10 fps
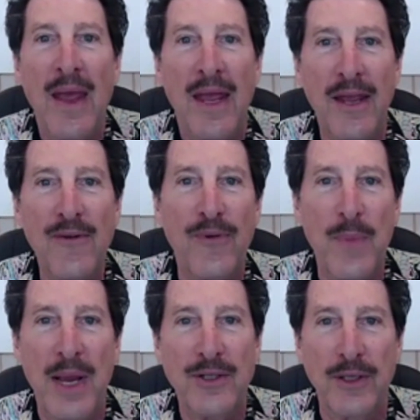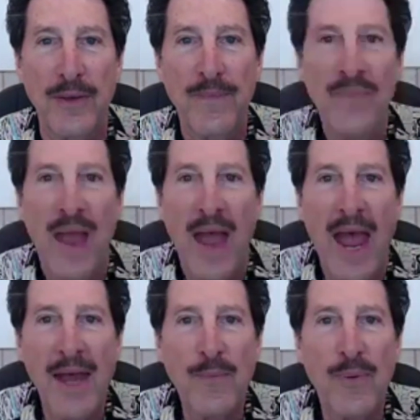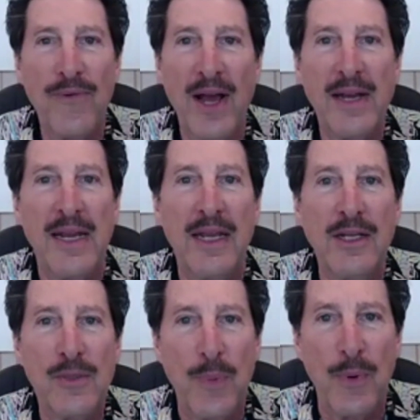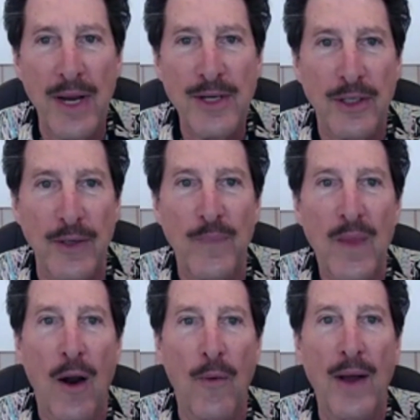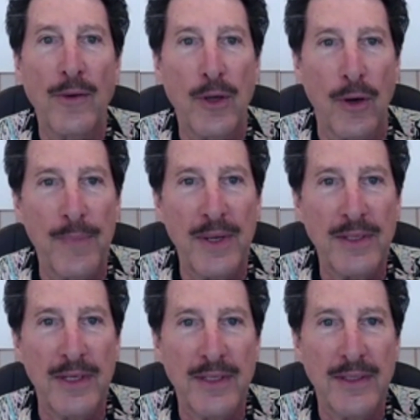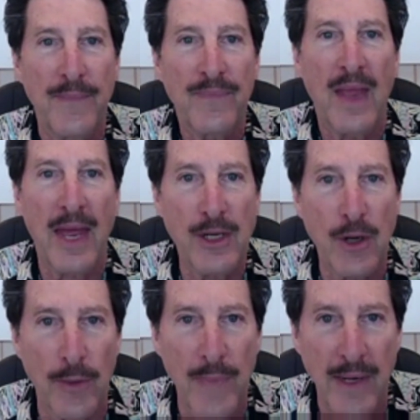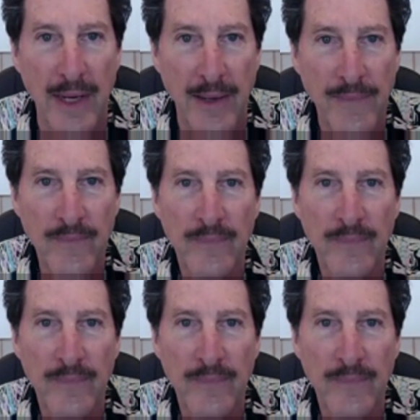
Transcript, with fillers: information, and provide inspiration around your business and your money.